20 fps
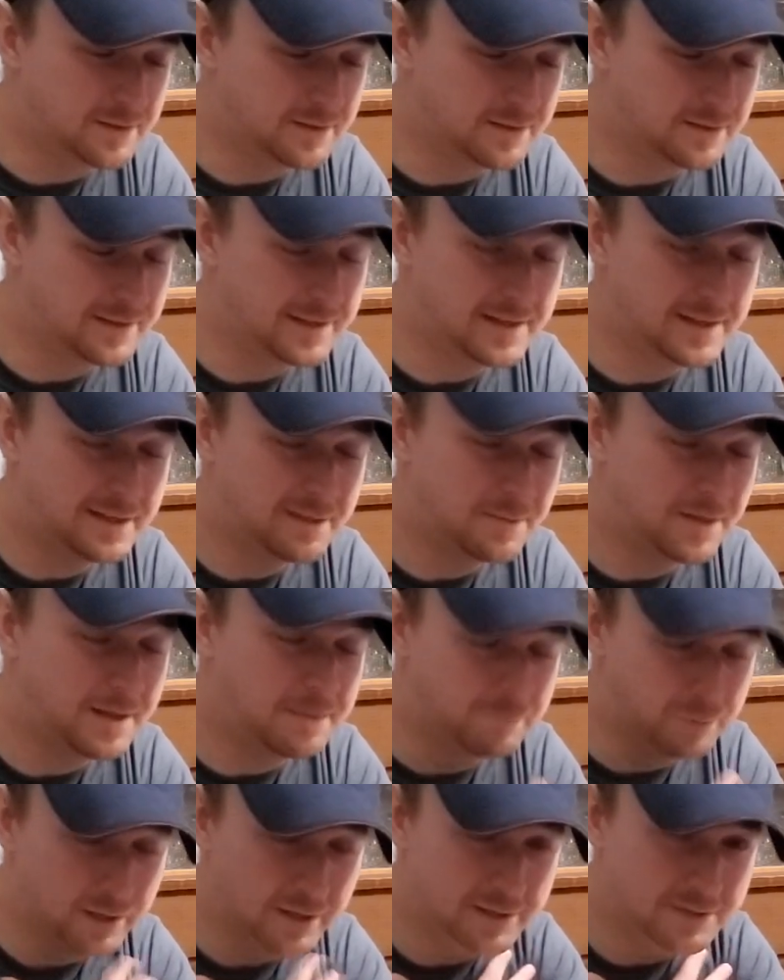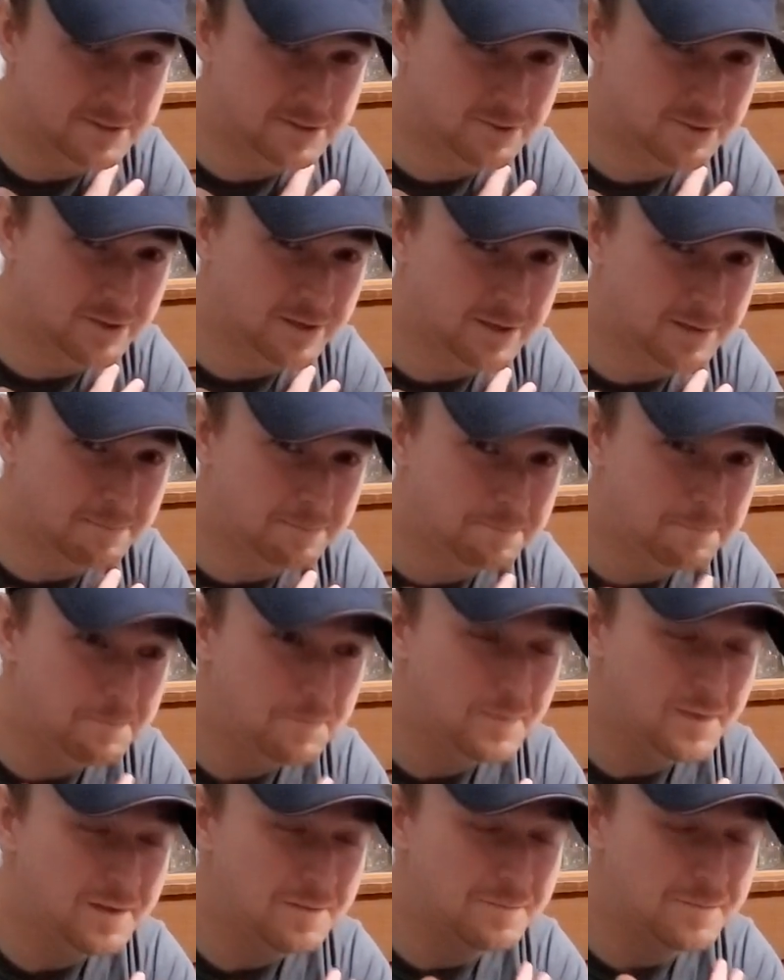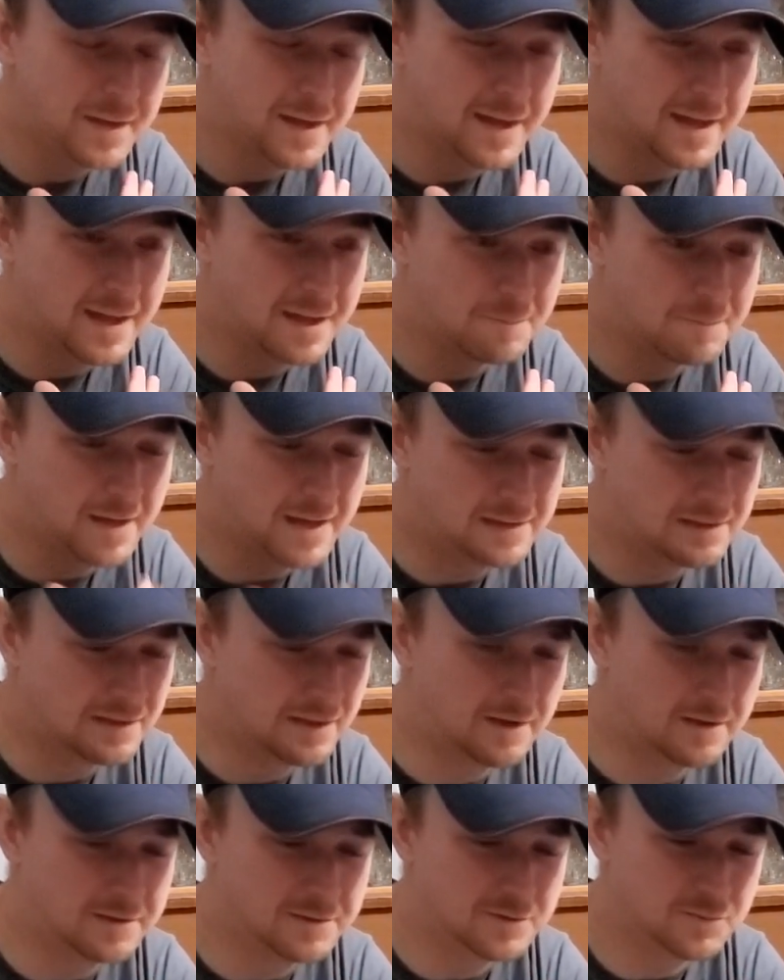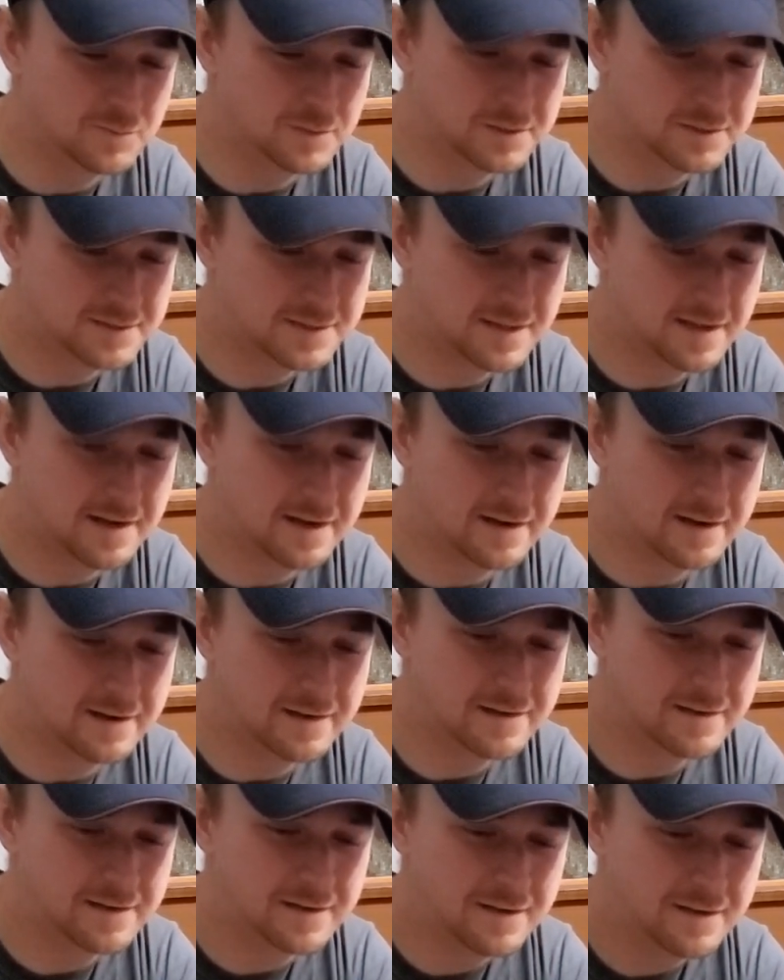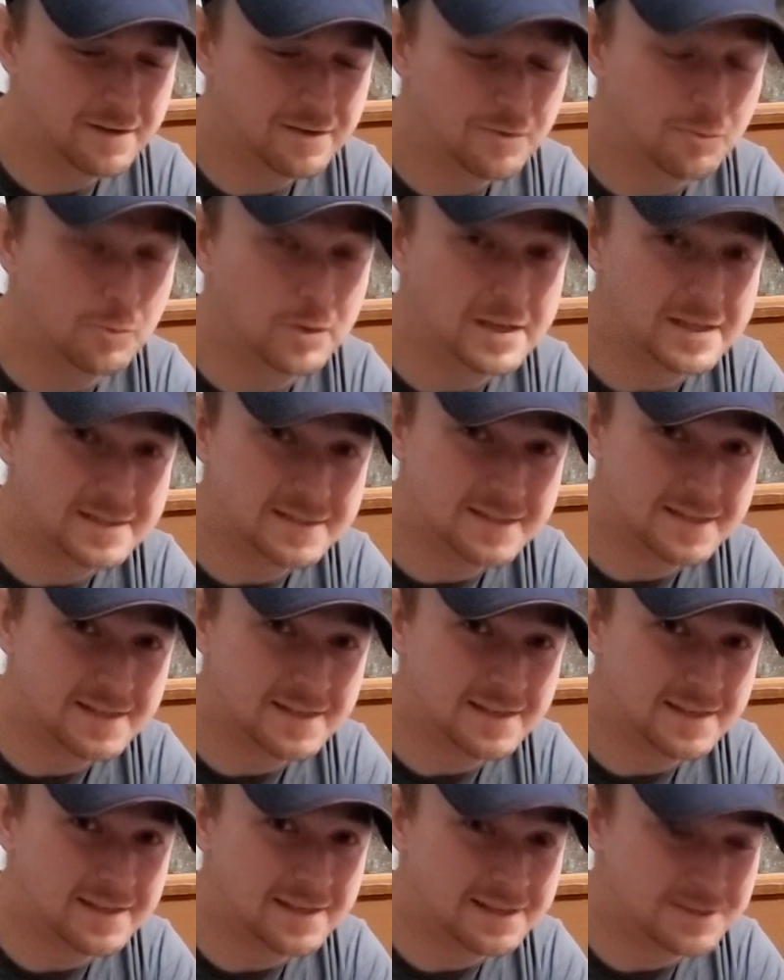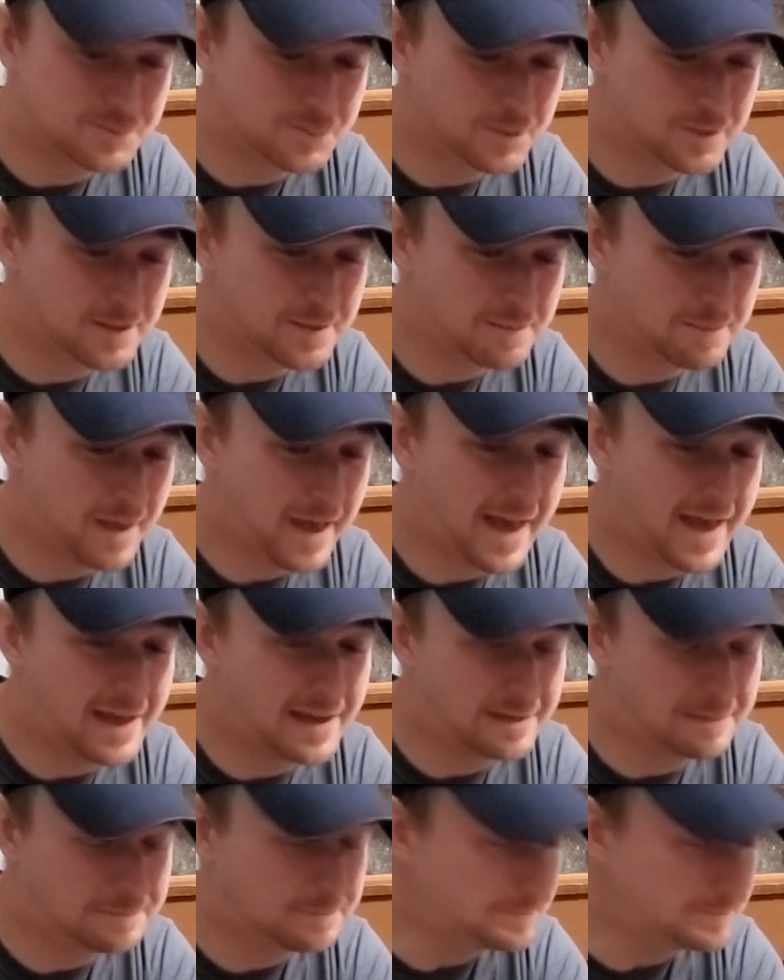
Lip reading: It'll get into my bloodstream and my lungs will start wheezing. It's really bad.